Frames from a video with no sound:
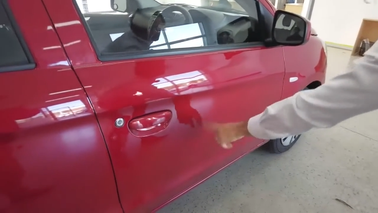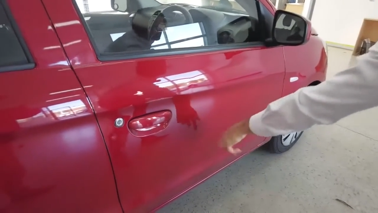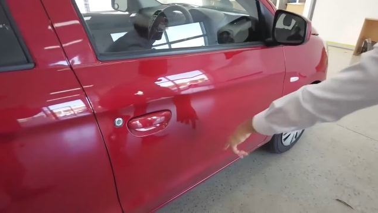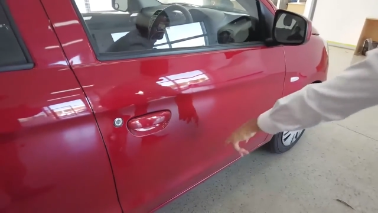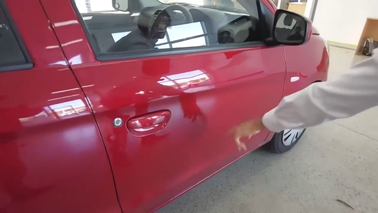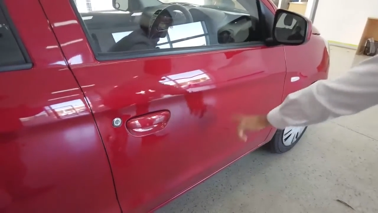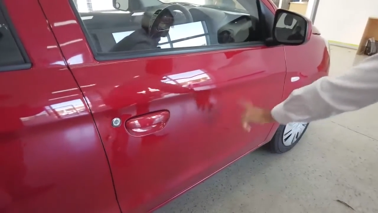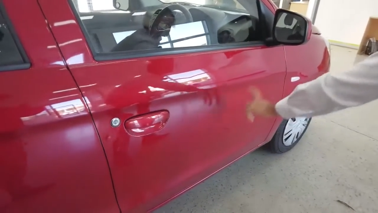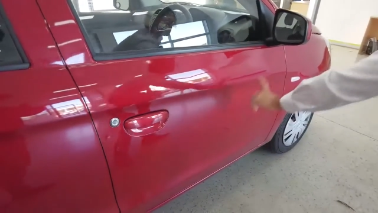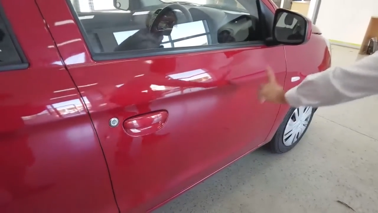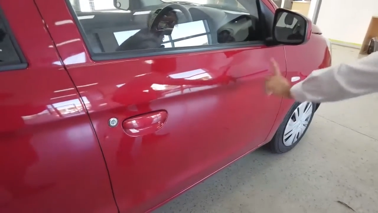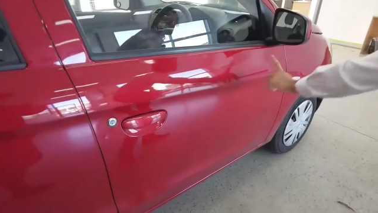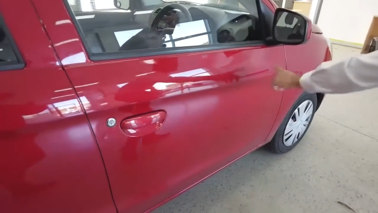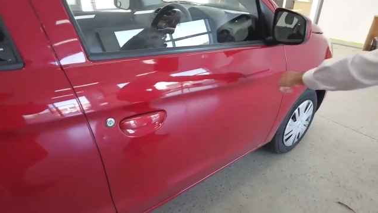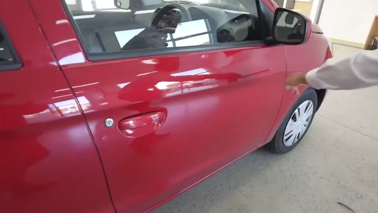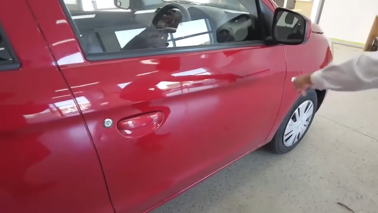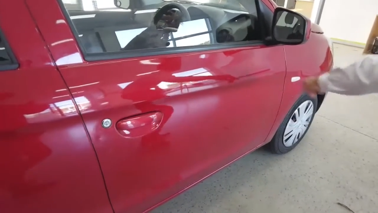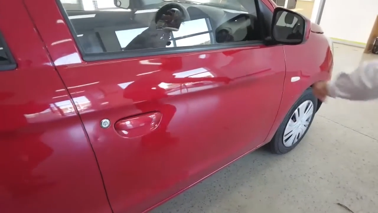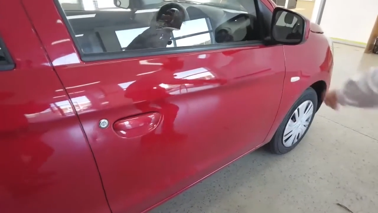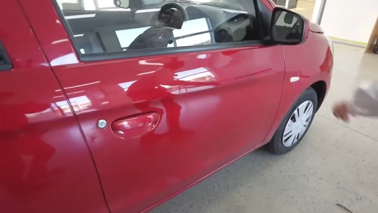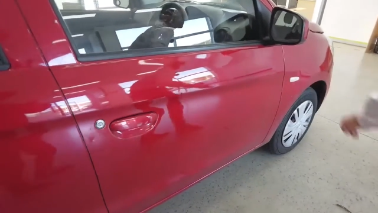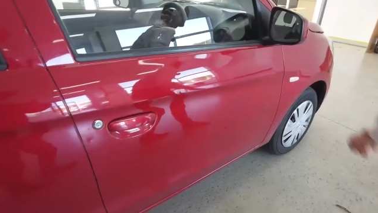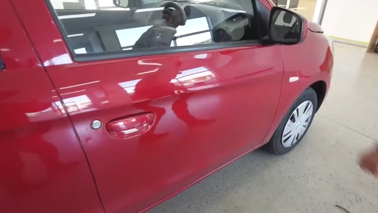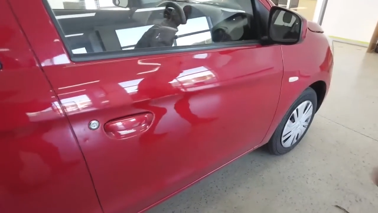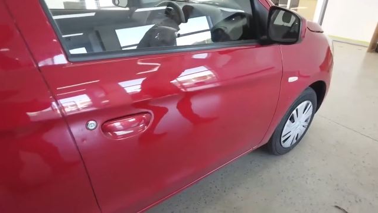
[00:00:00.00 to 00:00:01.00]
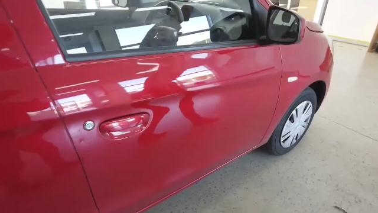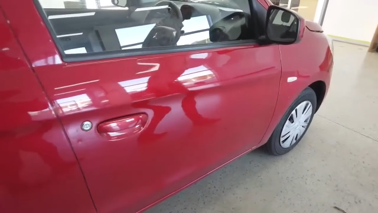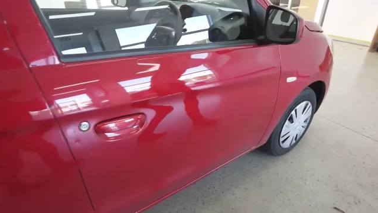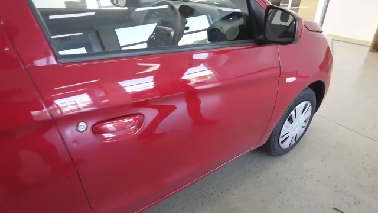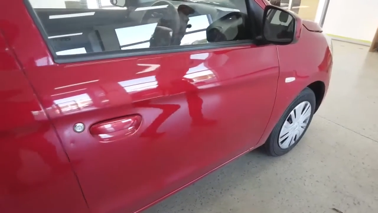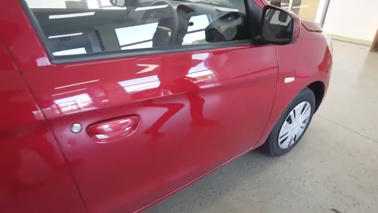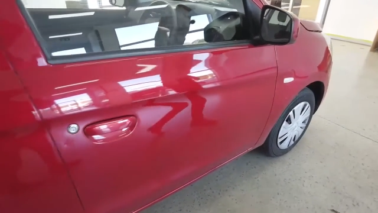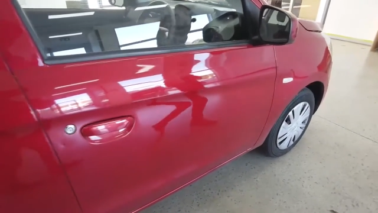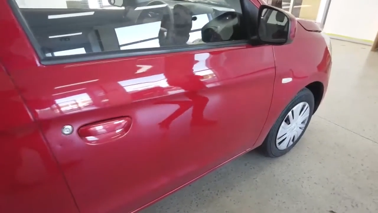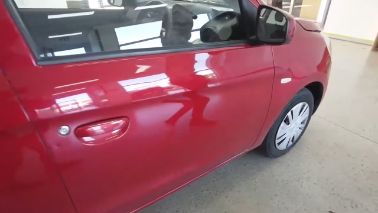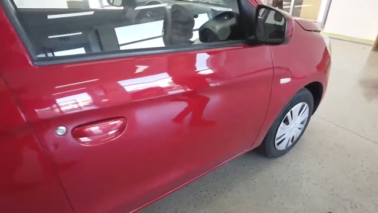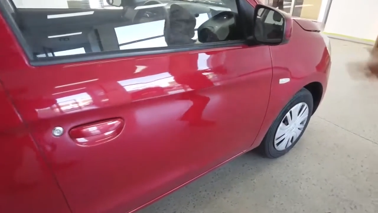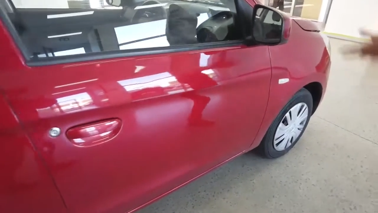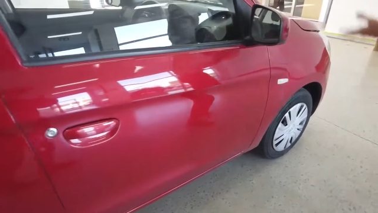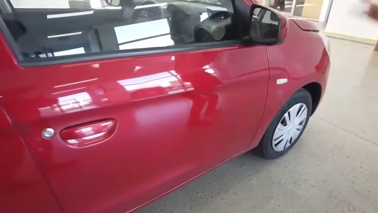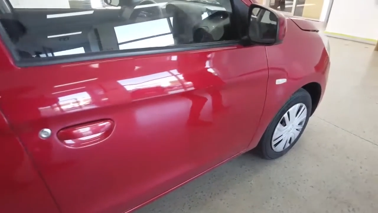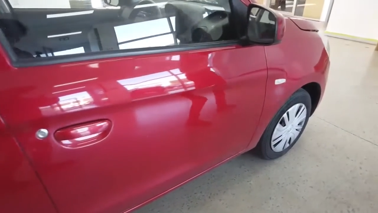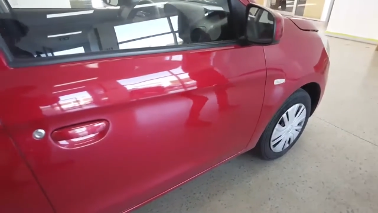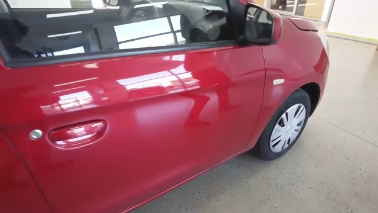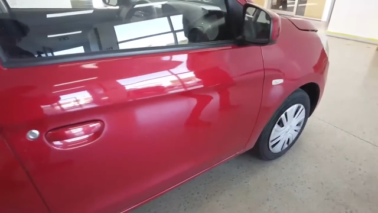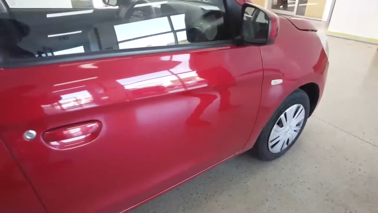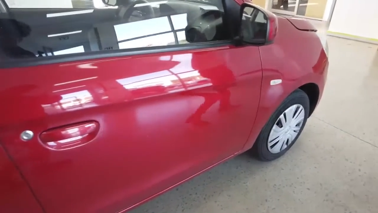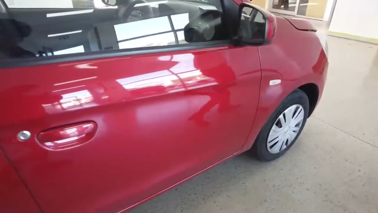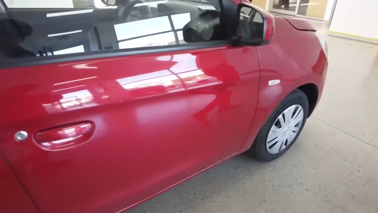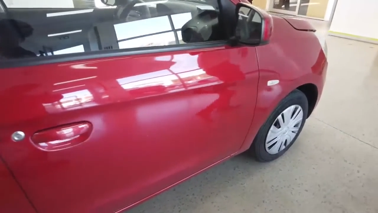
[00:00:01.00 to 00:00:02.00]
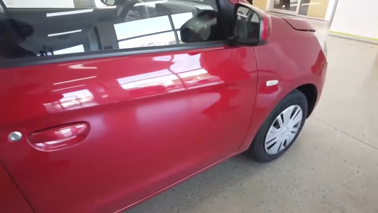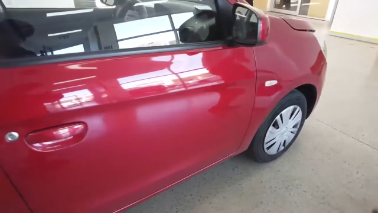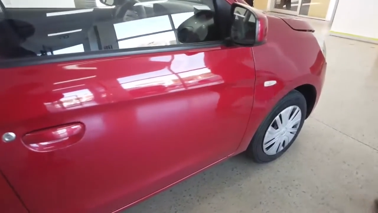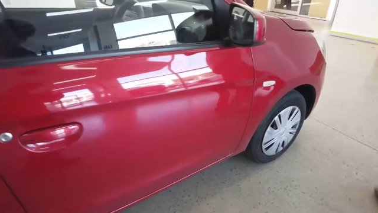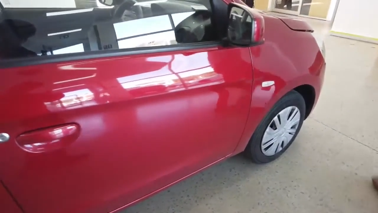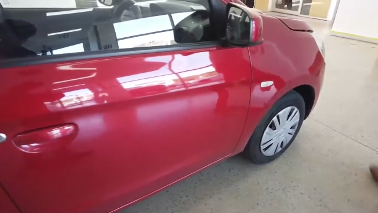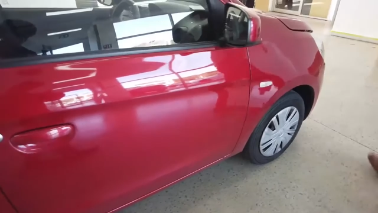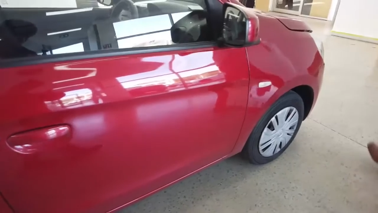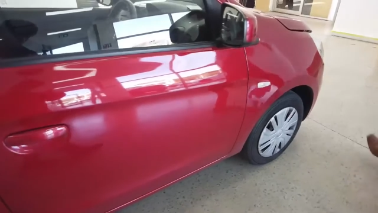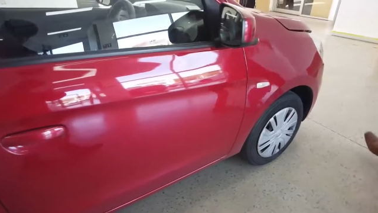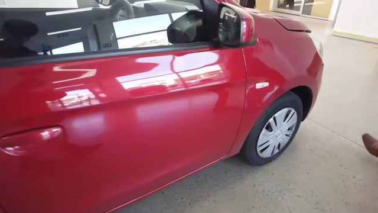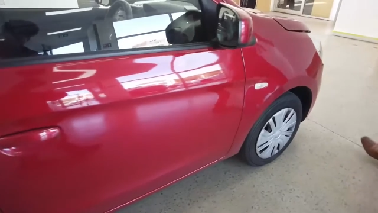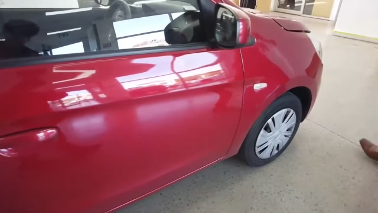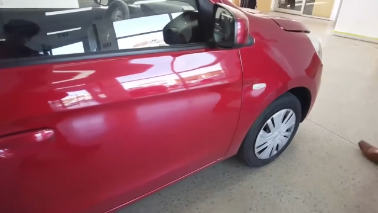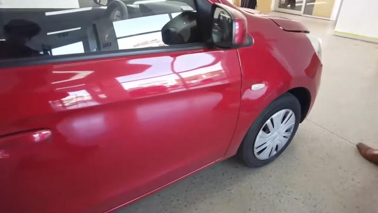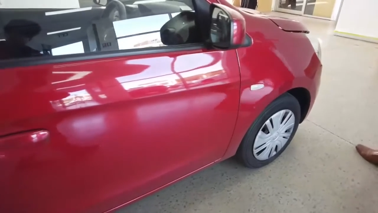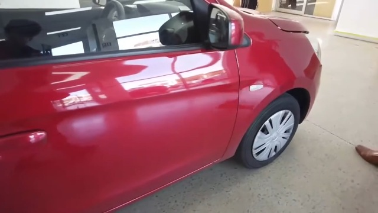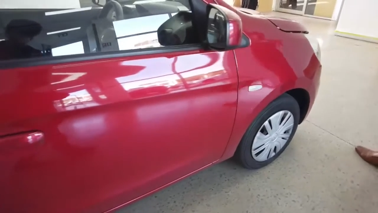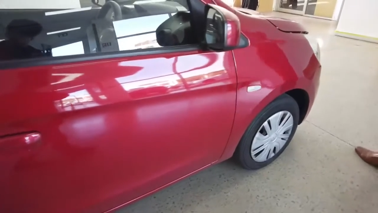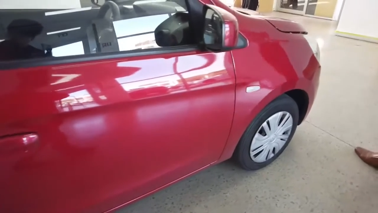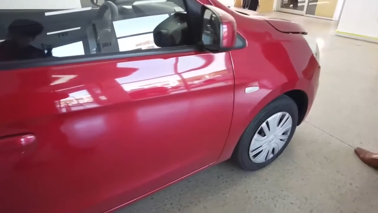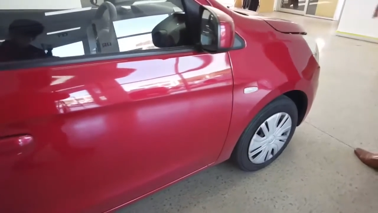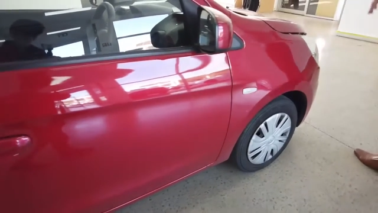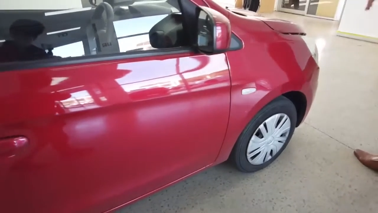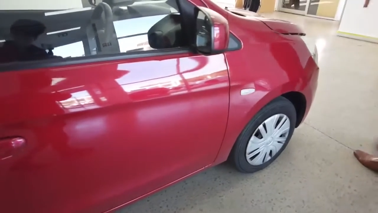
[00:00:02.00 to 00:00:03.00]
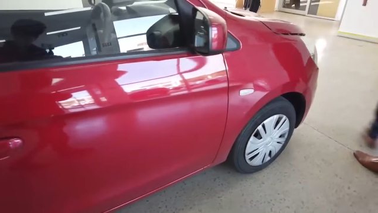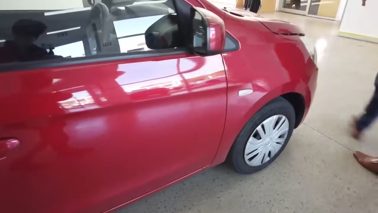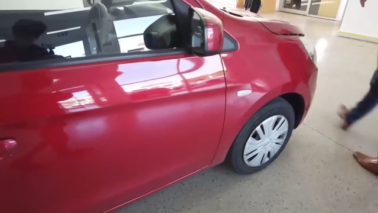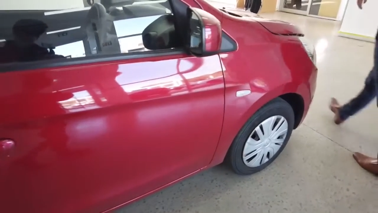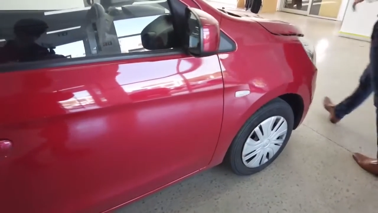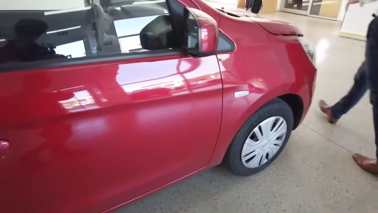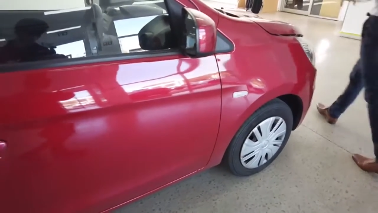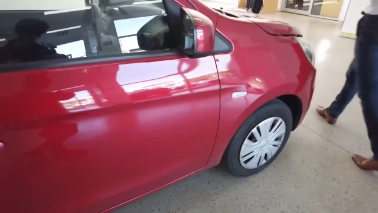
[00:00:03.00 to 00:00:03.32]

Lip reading: No face is visible, so there are no lips to read.